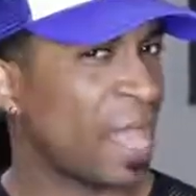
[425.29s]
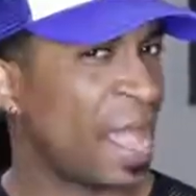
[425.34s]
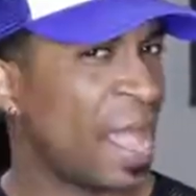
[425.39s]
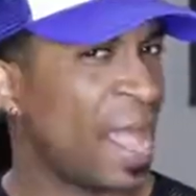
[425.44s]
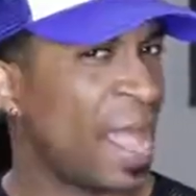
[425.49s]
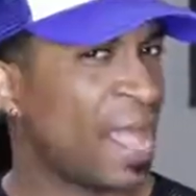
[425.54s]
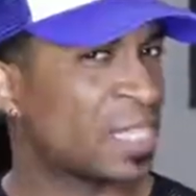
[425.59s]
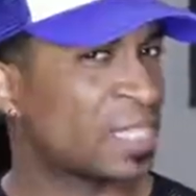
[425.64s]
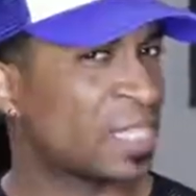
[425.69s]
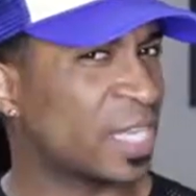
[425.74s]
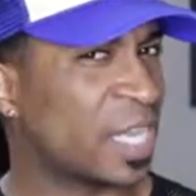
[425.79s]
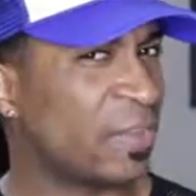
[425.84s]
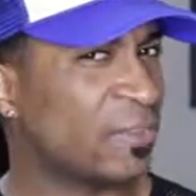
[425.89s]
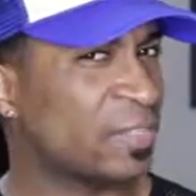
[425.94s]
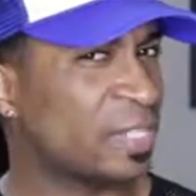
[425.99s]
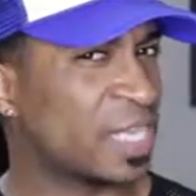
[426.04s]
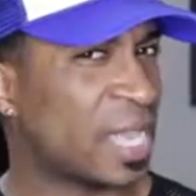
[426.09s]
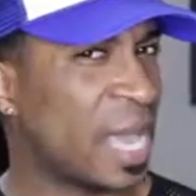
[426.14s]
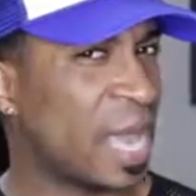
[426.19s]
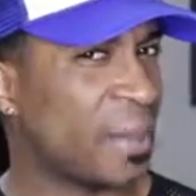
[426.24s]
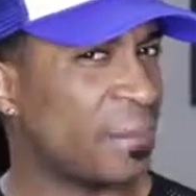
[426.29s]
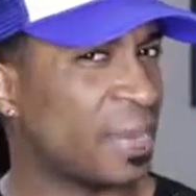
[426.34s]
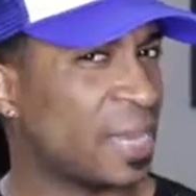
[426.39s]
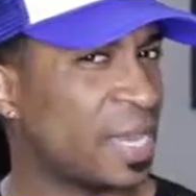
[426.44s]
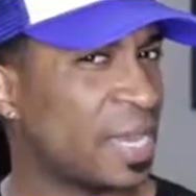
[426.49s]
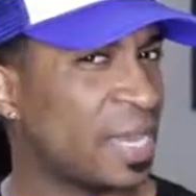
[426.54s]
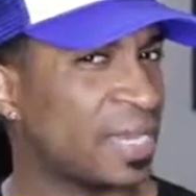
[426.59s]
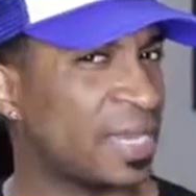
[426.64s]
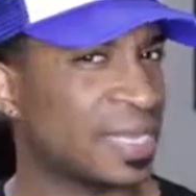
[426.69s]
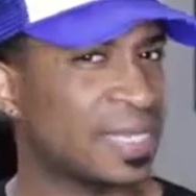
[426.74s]
I had to give
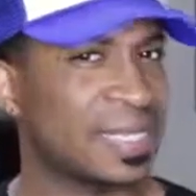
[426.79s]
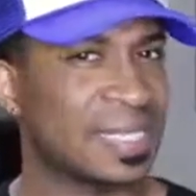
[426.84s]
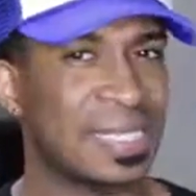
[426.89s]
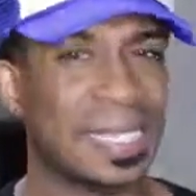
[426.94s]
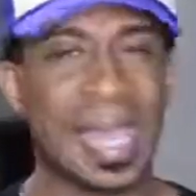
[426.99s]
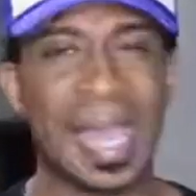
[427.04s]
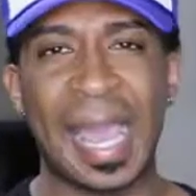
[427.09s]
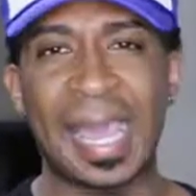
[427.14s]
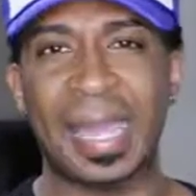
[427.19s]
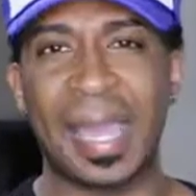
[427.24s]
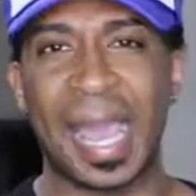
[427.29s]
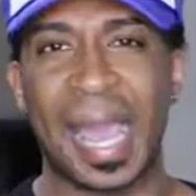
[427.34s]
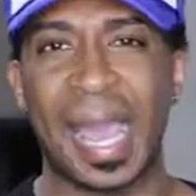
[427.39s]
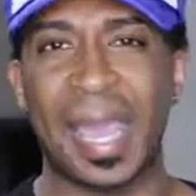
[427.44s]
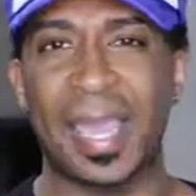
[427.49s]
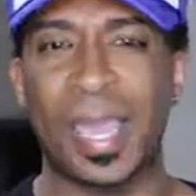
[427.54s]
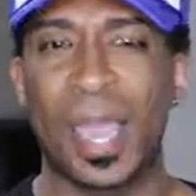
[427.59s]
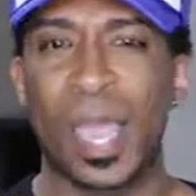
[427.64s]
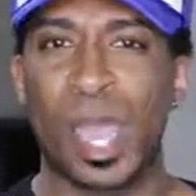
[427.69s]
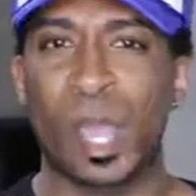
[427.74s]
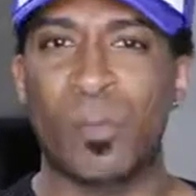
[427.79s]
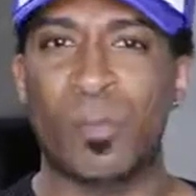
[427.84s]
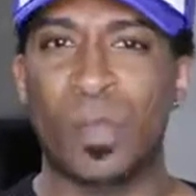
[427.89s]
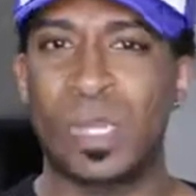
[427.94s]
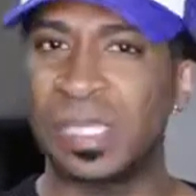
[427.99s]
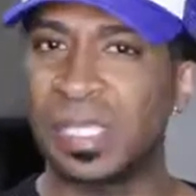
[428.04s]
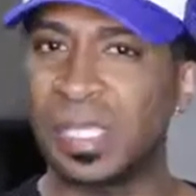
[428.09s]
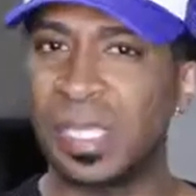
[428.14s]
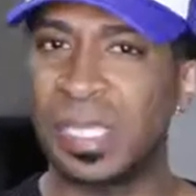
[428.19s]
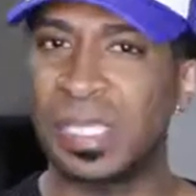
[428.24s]
Tommy the side eye
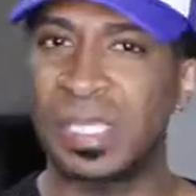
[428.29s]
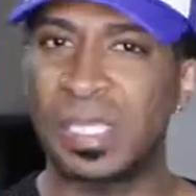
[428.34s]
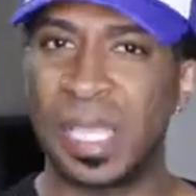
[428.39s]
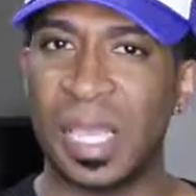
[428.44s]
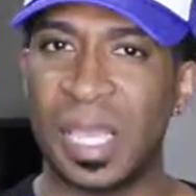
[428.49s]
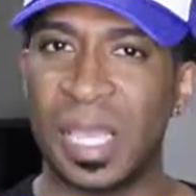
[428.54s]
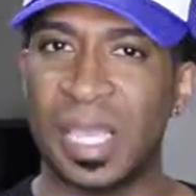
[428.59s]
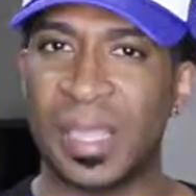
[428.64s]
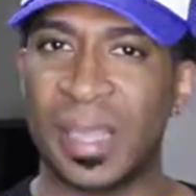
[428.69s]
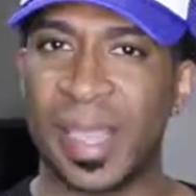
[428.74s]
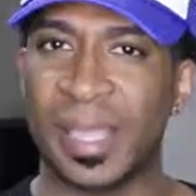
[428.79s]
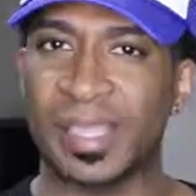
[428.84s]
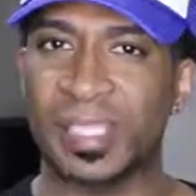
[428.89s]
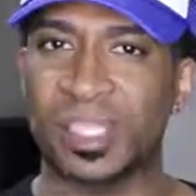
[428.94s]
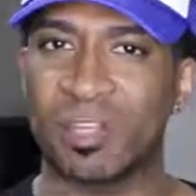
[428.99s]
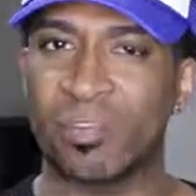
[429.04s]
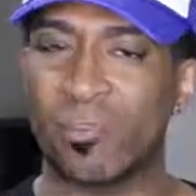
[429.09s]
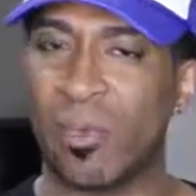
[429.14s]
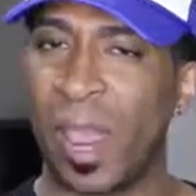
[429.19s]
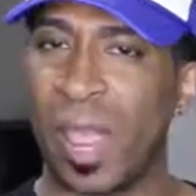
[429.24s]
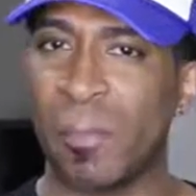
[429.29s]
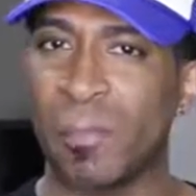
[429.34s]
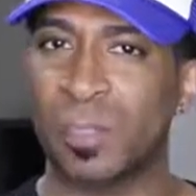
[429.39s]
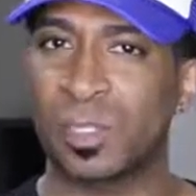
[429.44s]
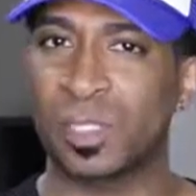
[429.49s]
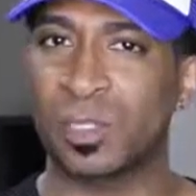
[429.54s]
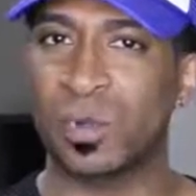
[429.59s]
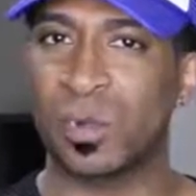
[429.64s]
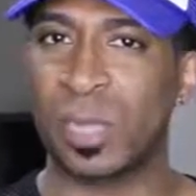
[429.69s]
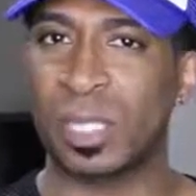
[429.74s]
when she said that Scrap
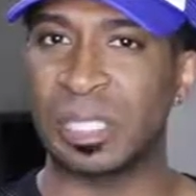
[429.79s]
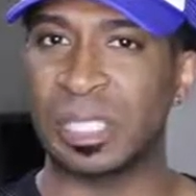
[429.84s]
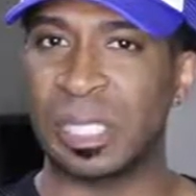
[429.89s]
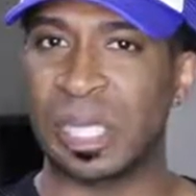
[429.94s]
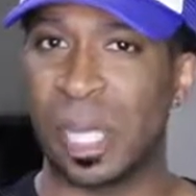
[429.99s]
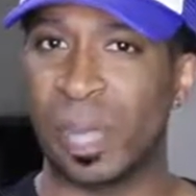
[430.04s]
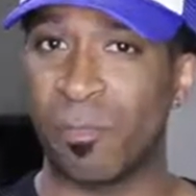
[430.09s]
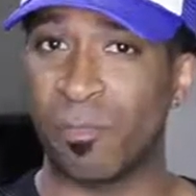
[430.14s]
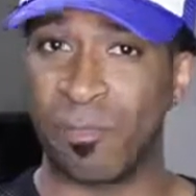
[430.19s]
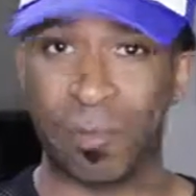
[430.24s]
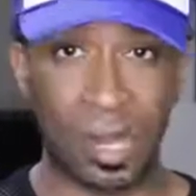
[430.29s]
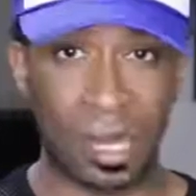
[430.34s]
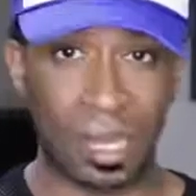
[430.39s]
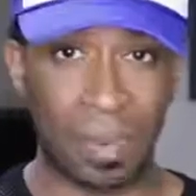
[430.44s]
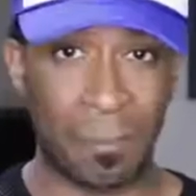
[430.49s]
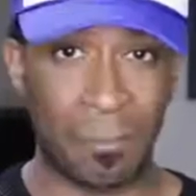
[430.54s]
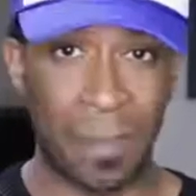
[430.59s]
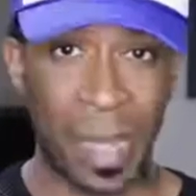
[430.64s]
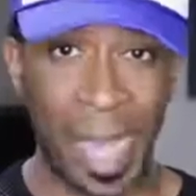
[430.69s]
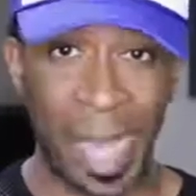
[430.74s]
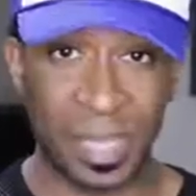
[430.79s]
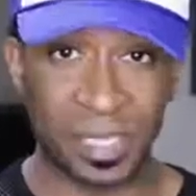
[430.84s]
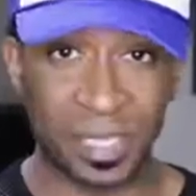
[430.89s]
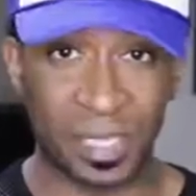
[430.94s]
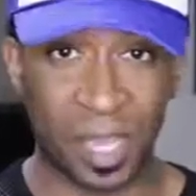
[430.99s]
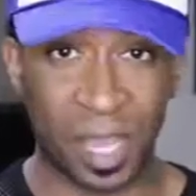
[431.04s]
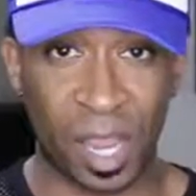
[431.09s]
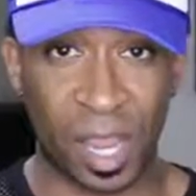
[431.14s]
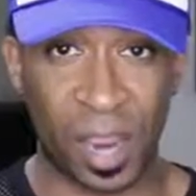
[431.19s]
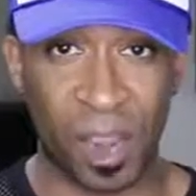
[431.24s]
was going to come running back
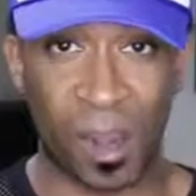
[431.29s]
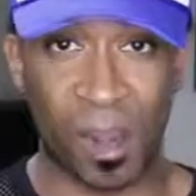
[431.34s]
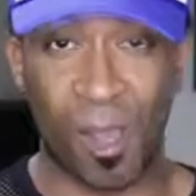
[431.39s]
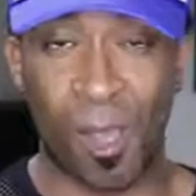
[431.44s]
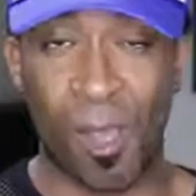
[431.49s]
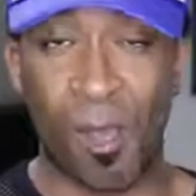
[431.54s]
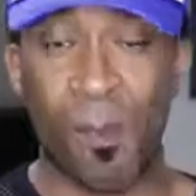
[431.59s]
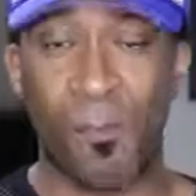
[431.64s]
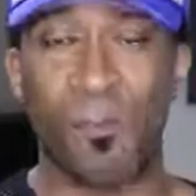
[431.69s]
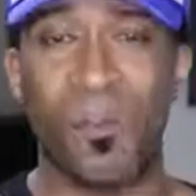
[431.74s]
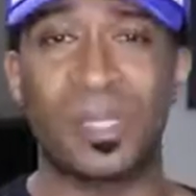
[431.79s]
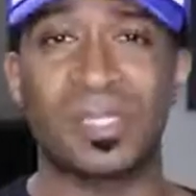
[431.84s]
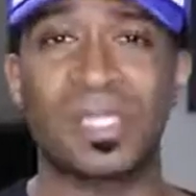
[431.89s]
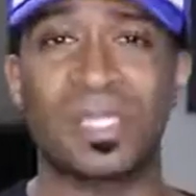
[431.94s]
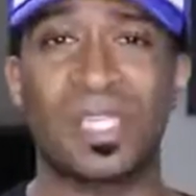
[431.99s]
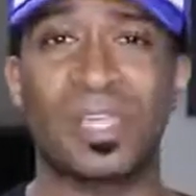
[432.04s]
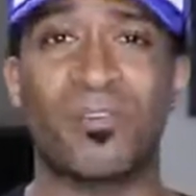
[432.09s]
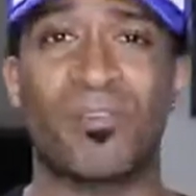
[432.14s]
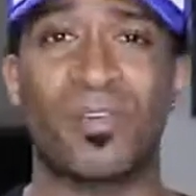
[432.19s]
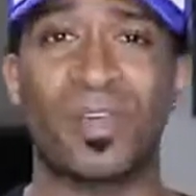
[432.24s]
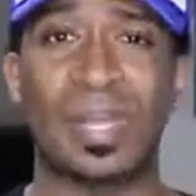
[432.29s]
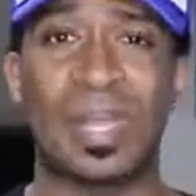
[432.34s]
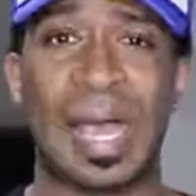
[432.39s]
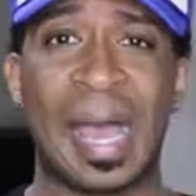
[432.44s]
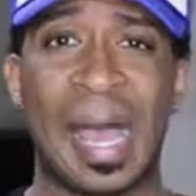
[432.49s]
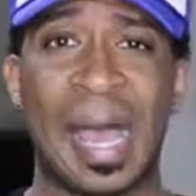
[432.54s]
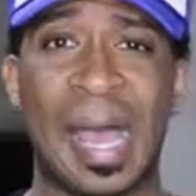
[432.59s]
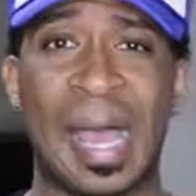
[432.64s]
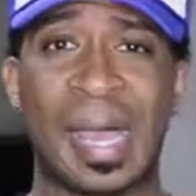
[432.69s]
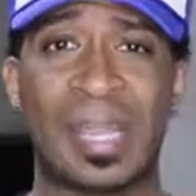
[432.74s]
to her once he
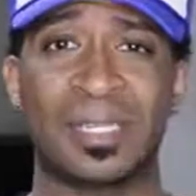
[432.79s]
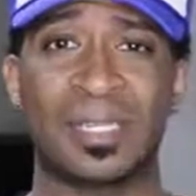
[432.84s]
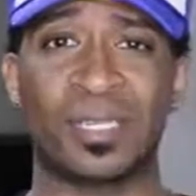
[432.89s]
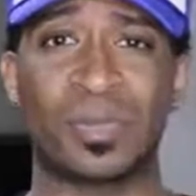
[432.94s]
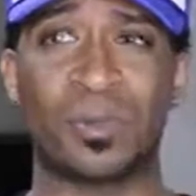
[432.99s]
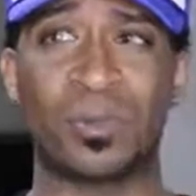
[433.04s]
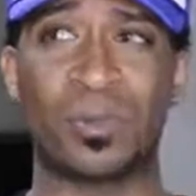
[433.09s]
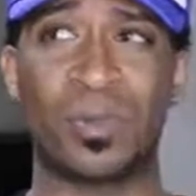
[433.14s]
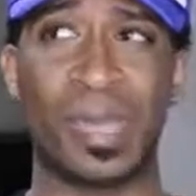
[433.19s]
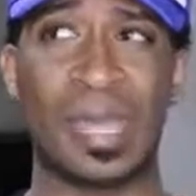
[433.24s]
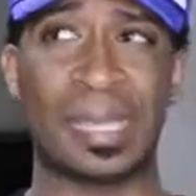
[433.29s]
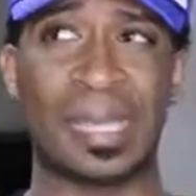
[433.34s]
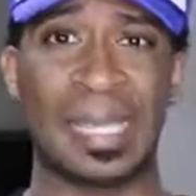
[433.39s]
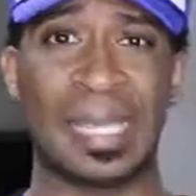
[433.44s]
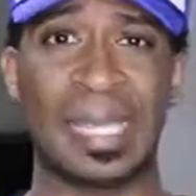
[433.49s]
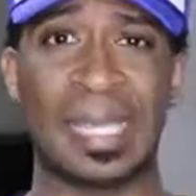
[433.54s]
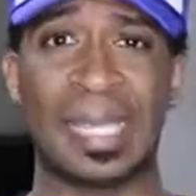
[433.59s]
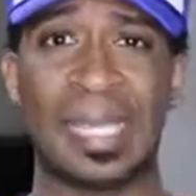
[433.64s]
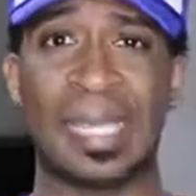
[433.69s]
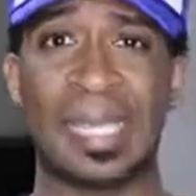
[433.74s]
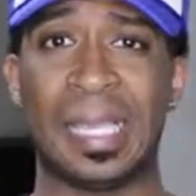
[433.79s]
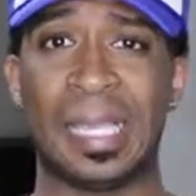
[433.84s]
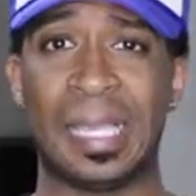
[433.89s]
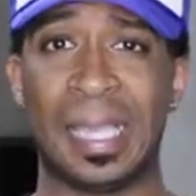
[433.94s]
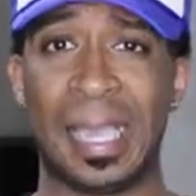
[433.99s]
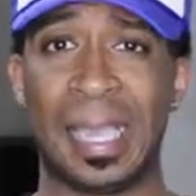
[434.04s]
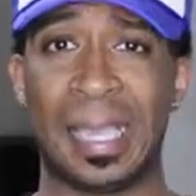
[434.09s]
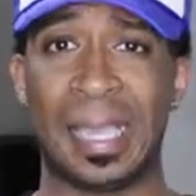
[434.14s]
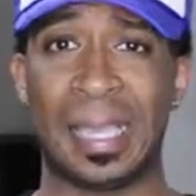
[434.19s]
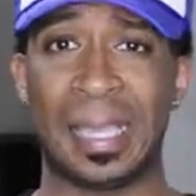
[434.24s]
realized what
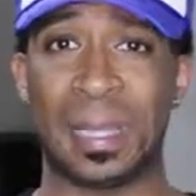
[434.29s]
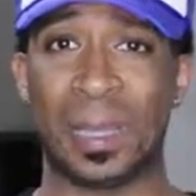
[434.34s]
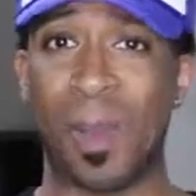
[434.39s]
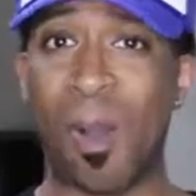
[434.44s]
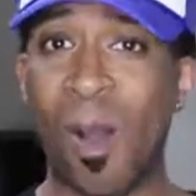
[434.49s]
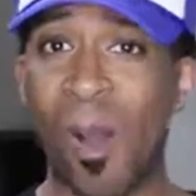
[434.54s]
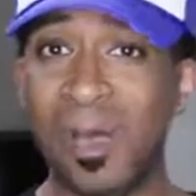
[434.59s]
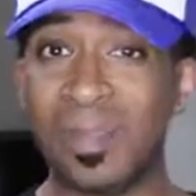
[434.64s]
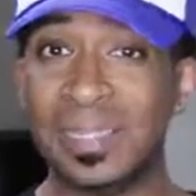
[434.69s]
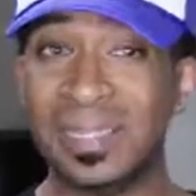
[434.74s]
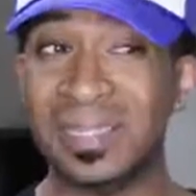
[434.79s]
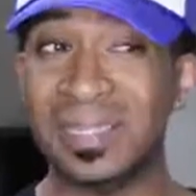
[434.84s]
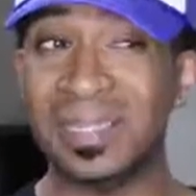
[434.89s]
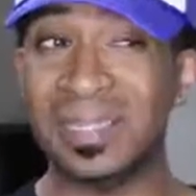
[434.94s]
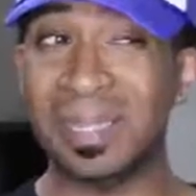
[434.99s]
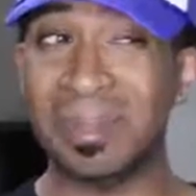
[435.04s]
he lost.